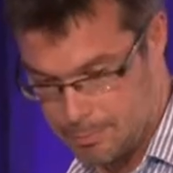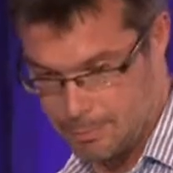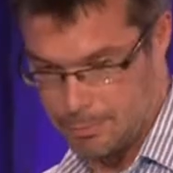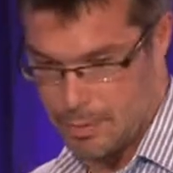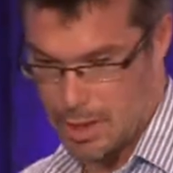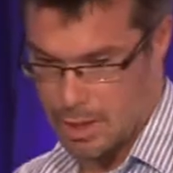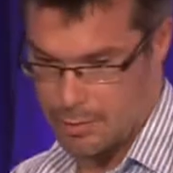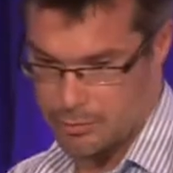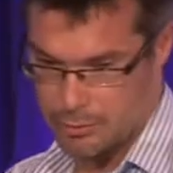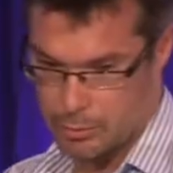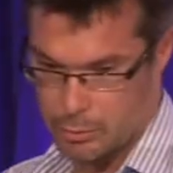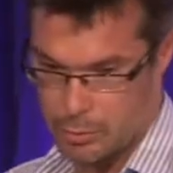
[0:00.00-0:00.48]

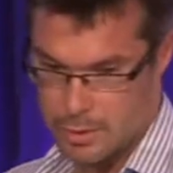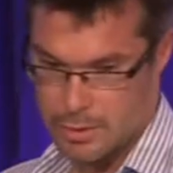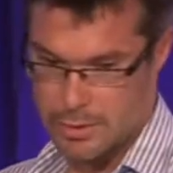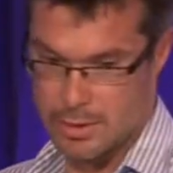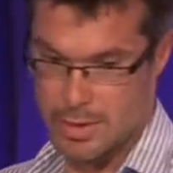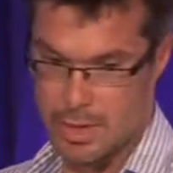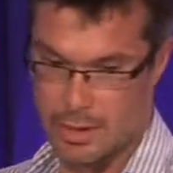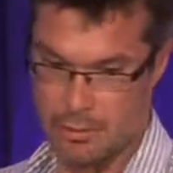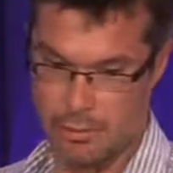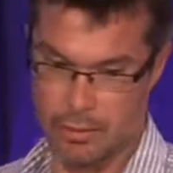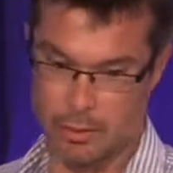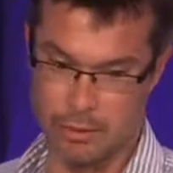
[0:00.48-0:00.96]
afterwards
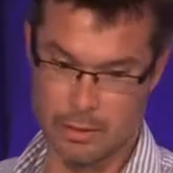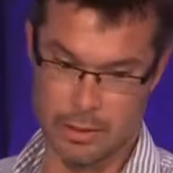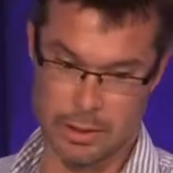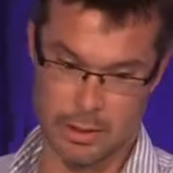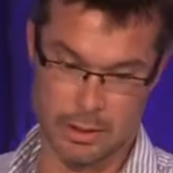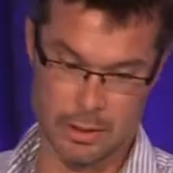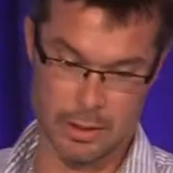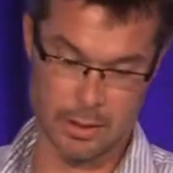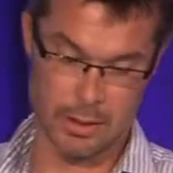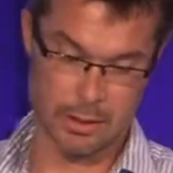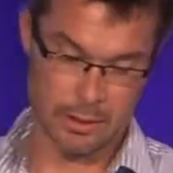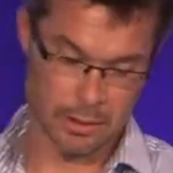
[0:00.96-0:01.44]
and have a look
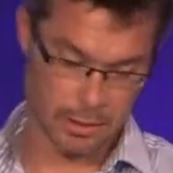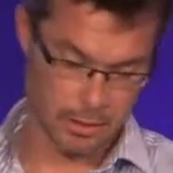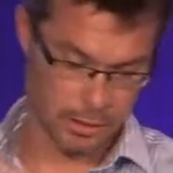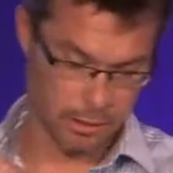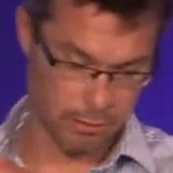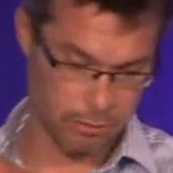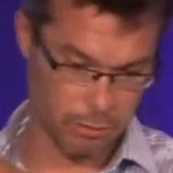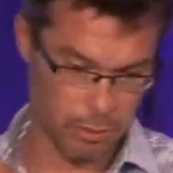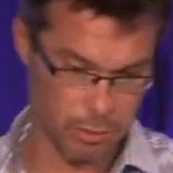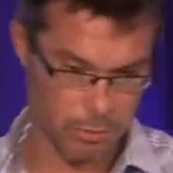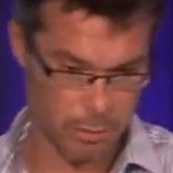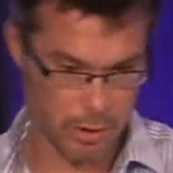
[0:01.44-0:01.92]
in
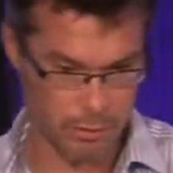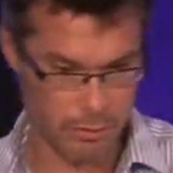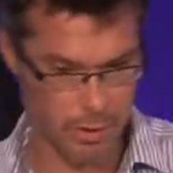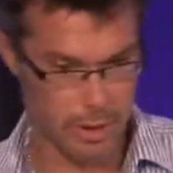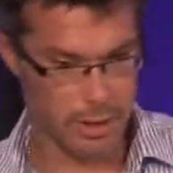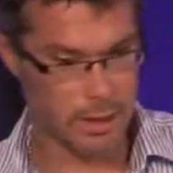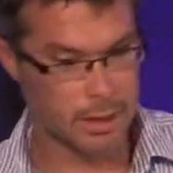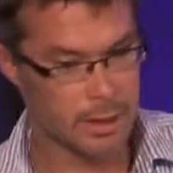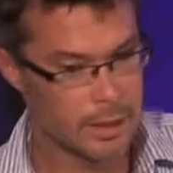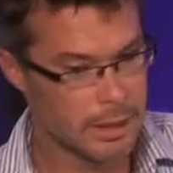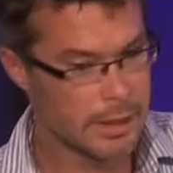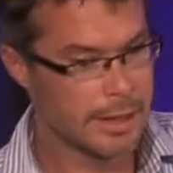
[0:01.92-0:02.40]
the room over
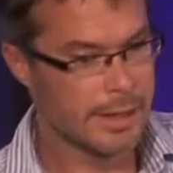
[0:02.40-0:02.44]
there.